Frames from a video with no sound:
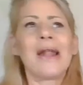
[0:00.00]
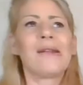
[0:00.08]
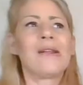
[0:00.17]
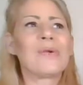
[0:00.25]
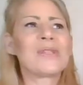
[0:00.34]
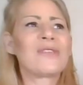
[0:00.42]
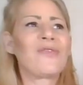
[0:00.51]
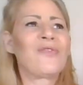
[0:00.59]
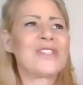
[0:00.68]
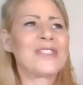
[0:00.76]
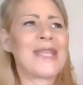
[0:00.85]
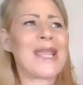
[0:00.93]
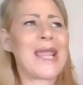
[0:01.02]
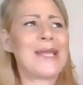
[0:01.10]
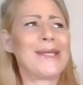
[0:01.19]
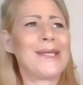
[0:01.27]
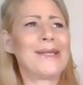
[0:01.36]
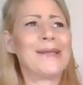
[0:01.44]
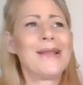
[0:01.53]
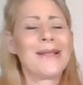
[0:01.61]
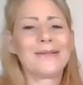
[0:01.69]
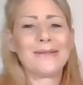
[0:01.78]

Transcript: I don't know, a sophisticated